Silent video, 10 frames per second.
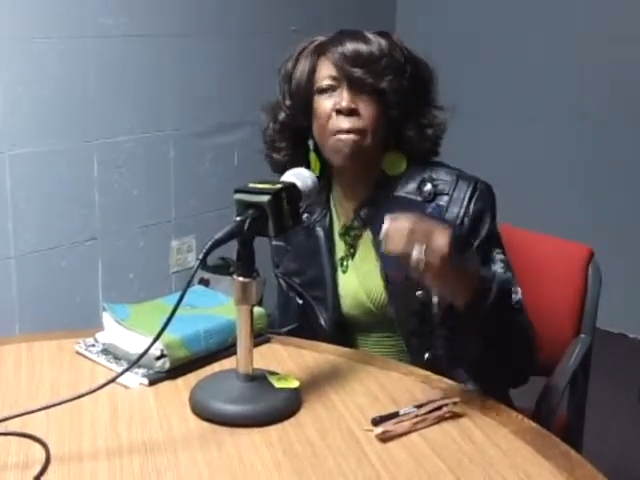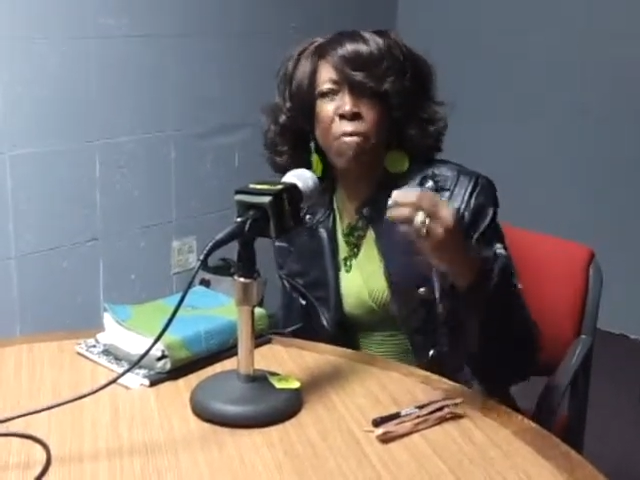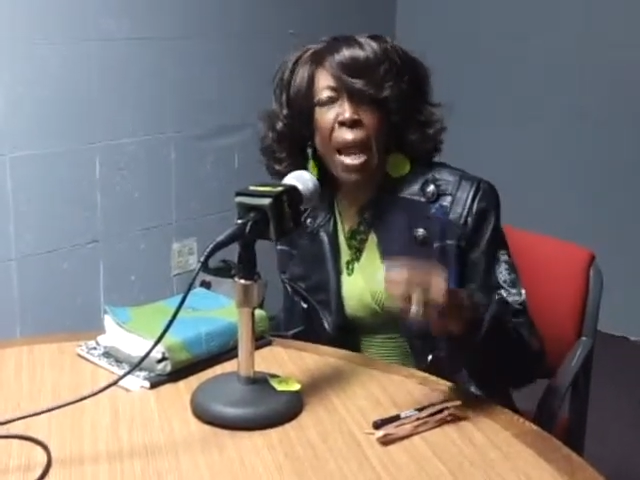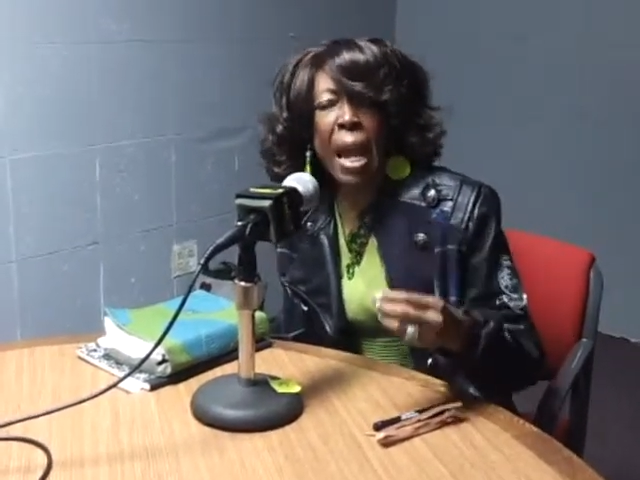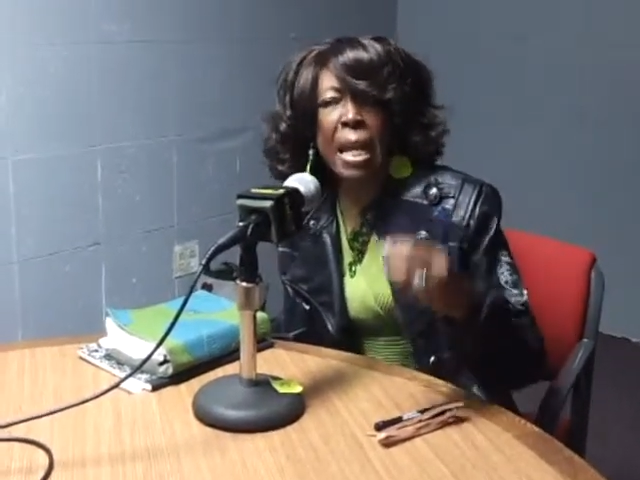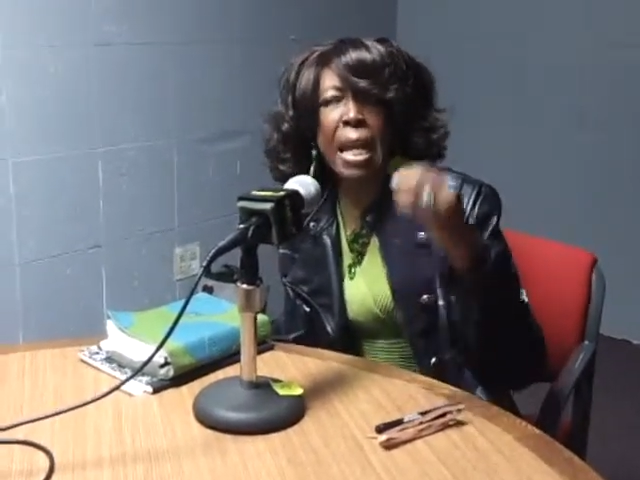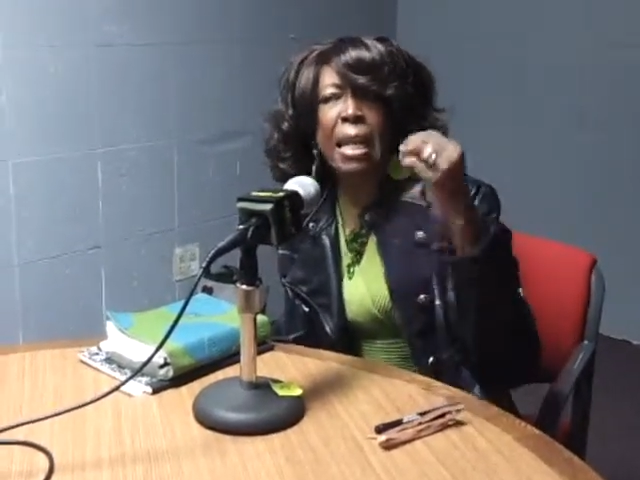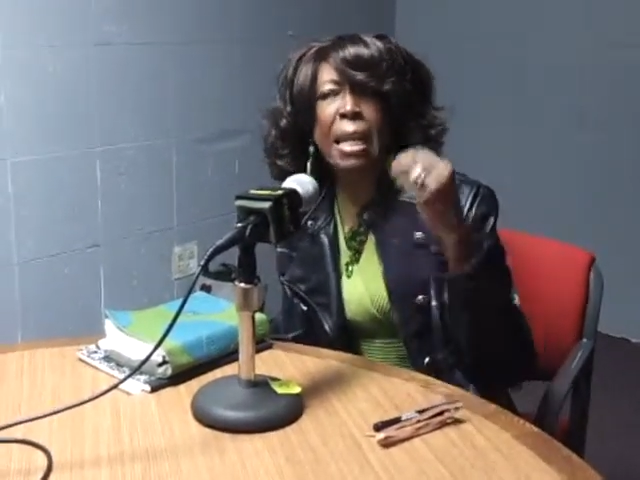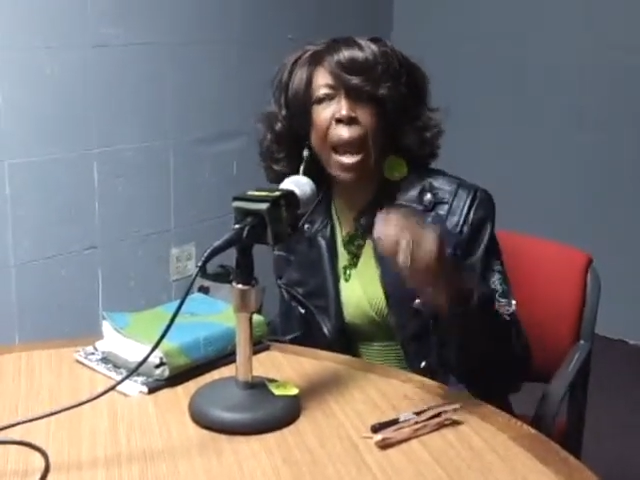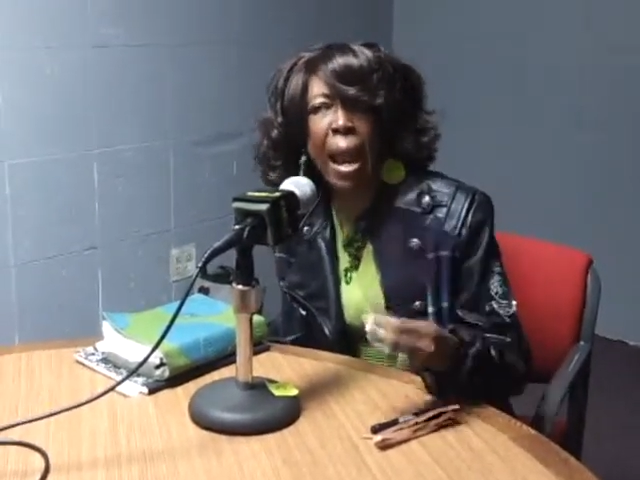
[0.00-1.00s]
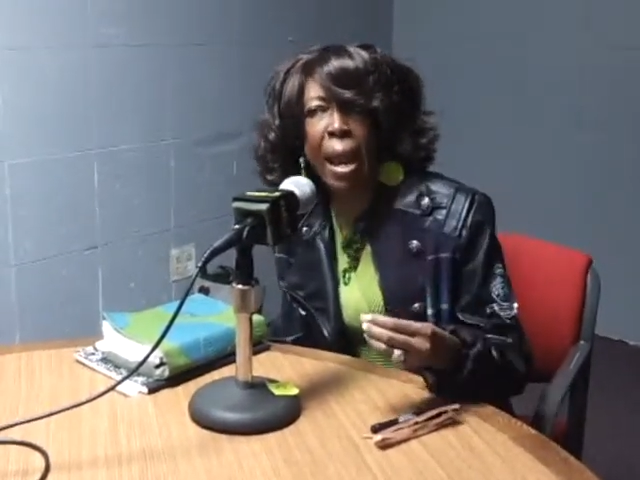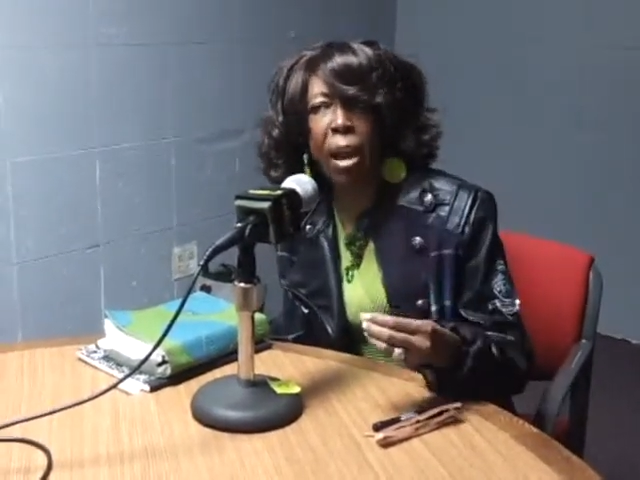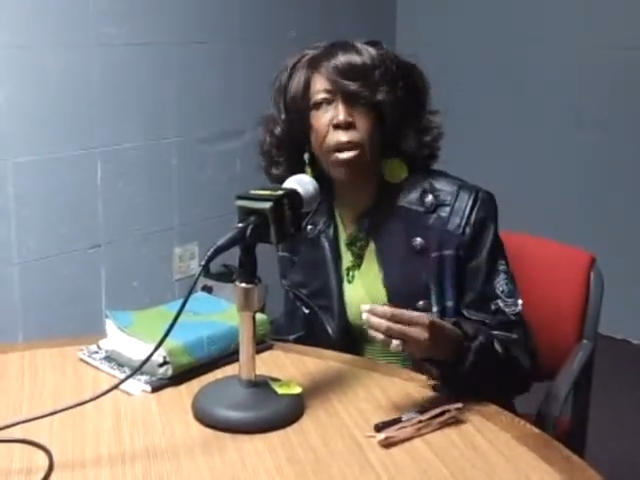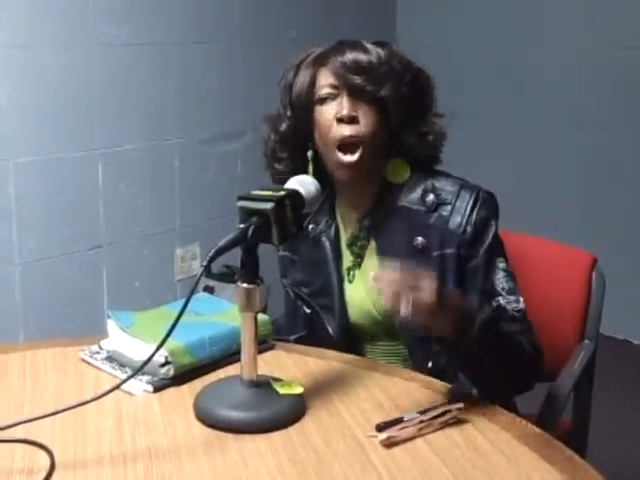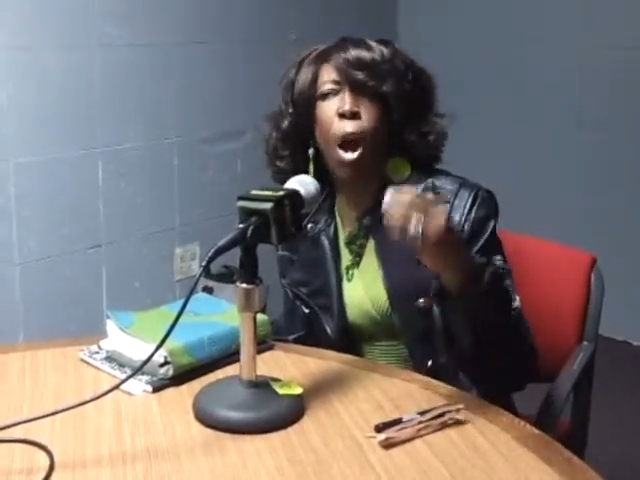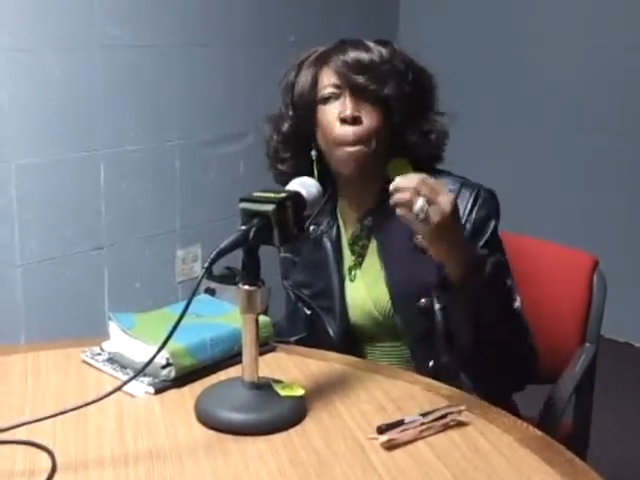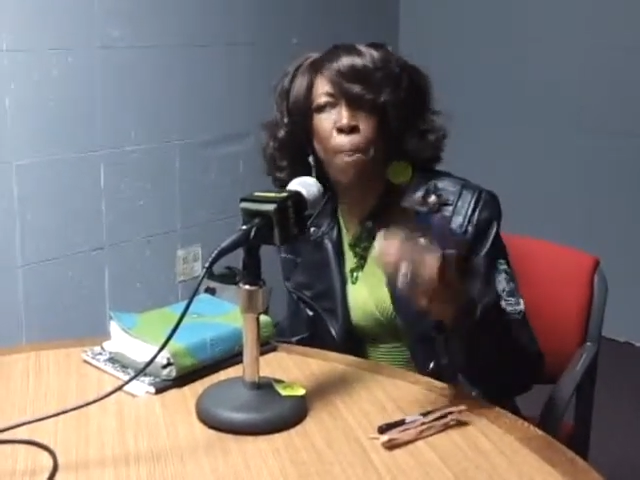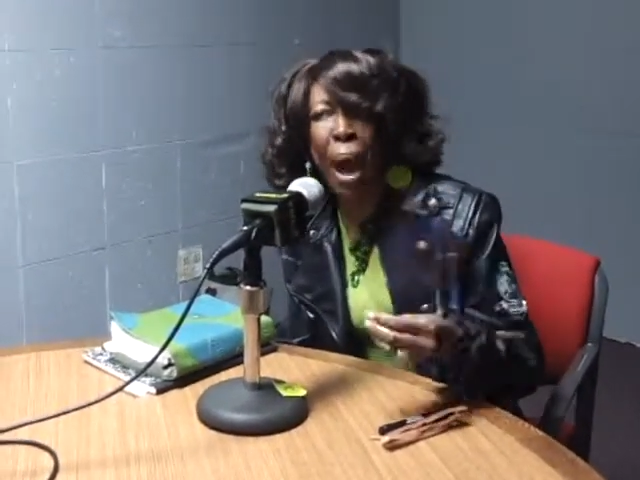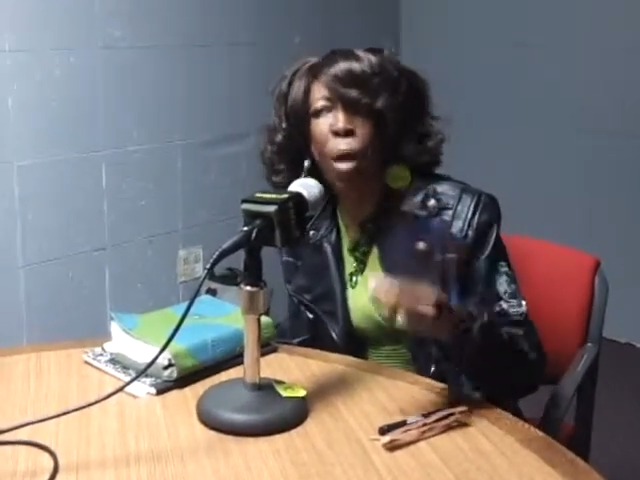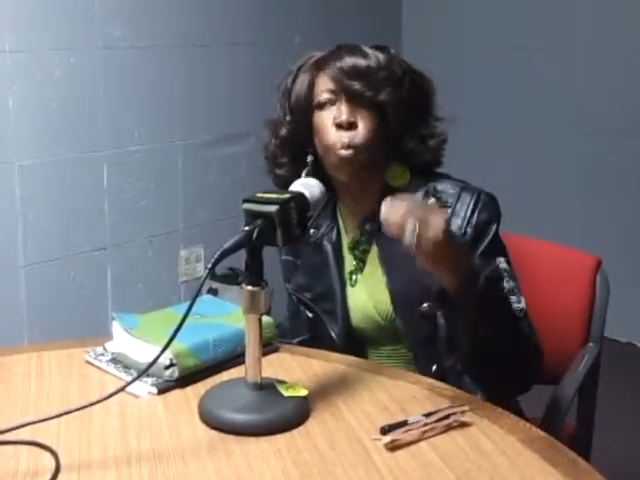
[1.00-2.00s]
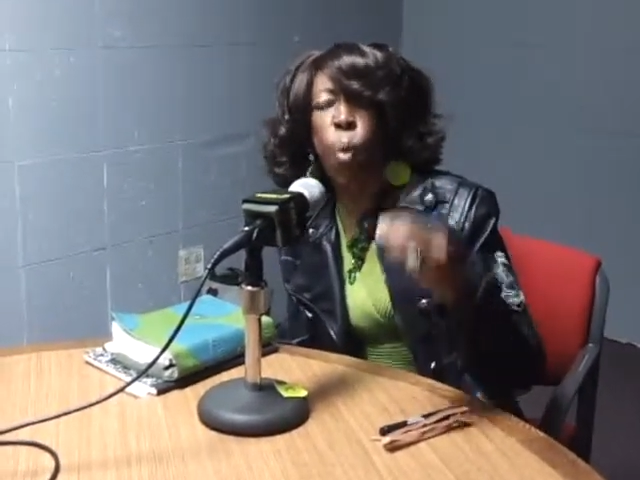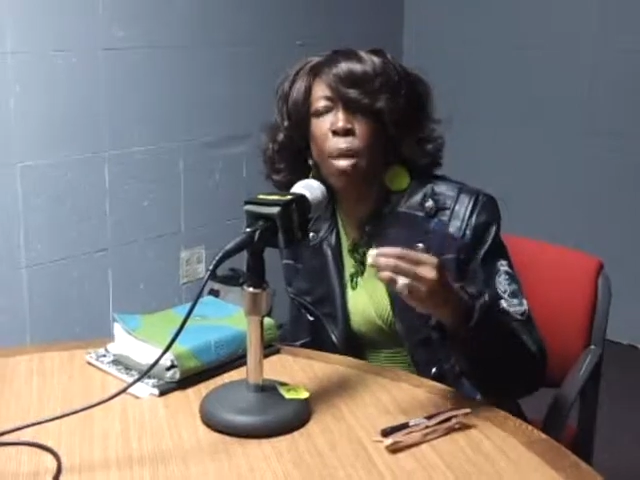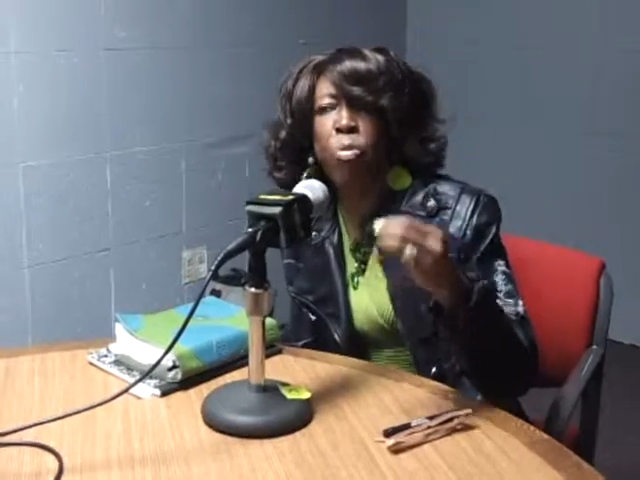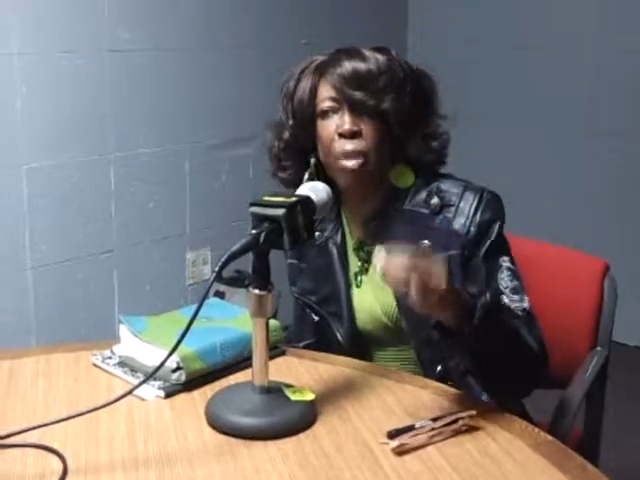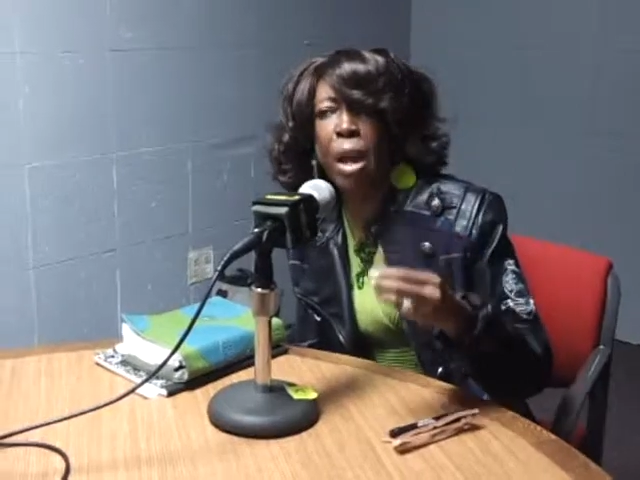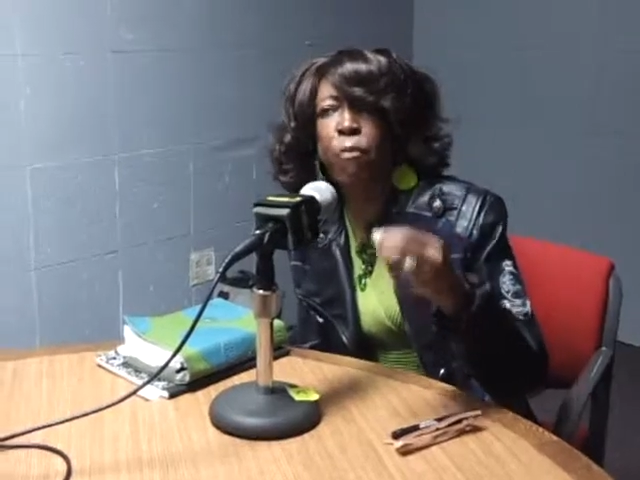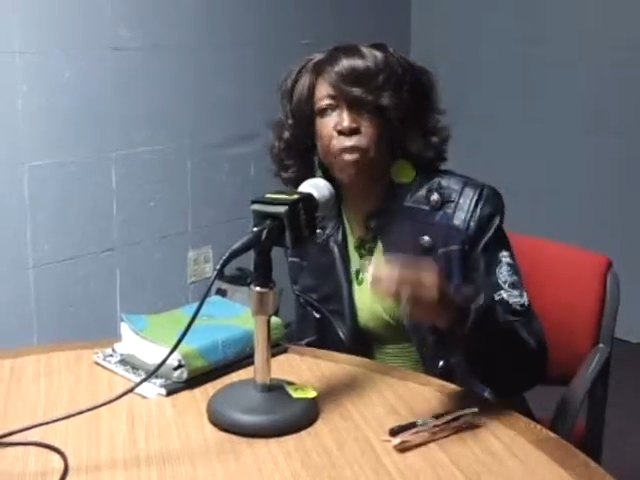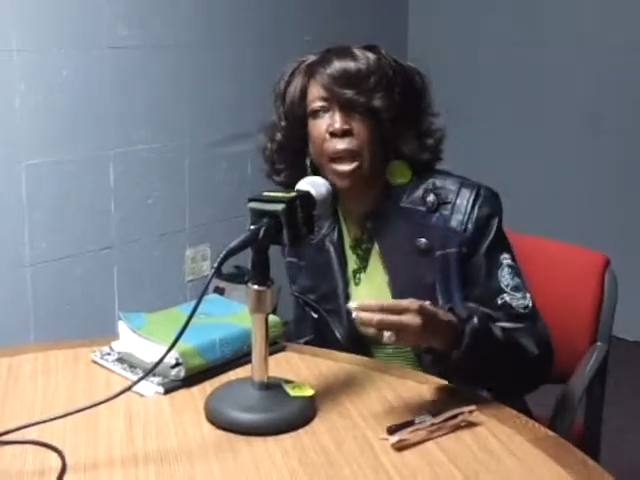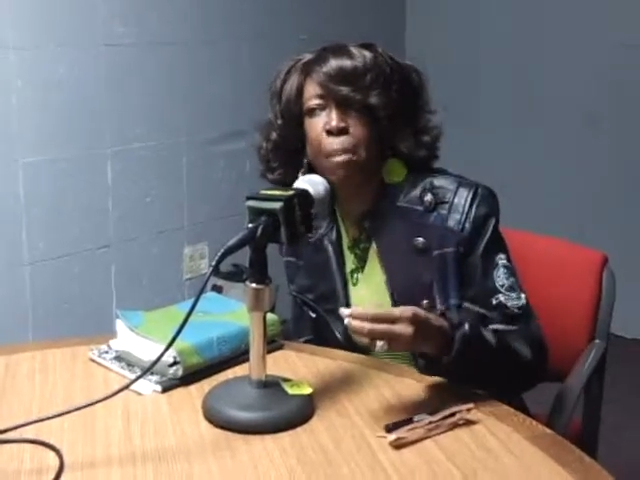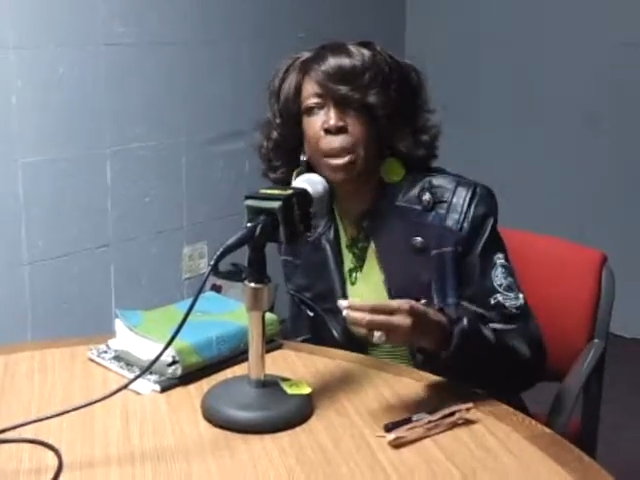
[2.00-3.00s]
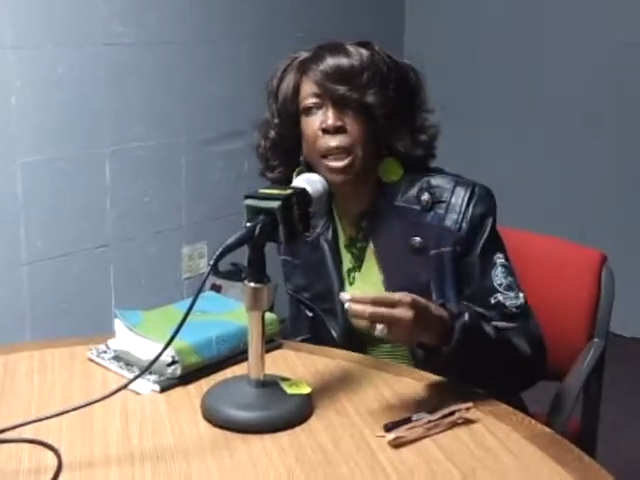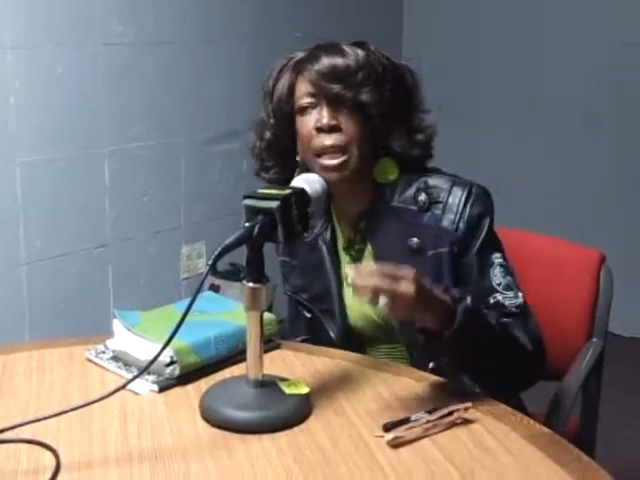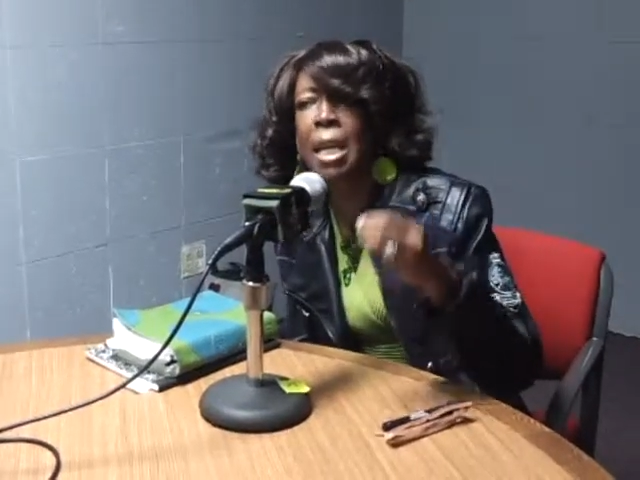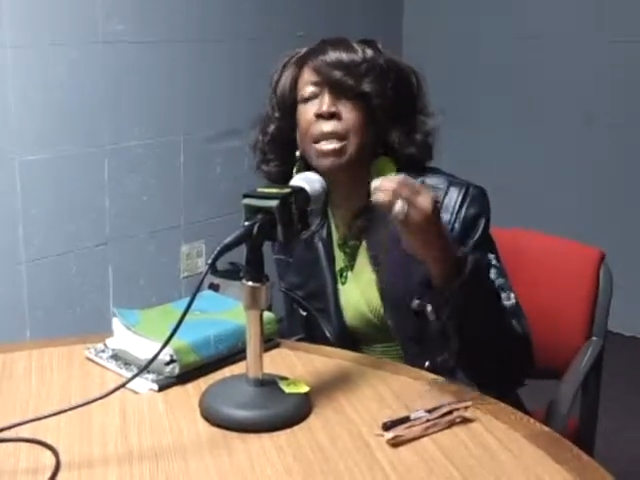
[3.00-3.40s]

they care about what their family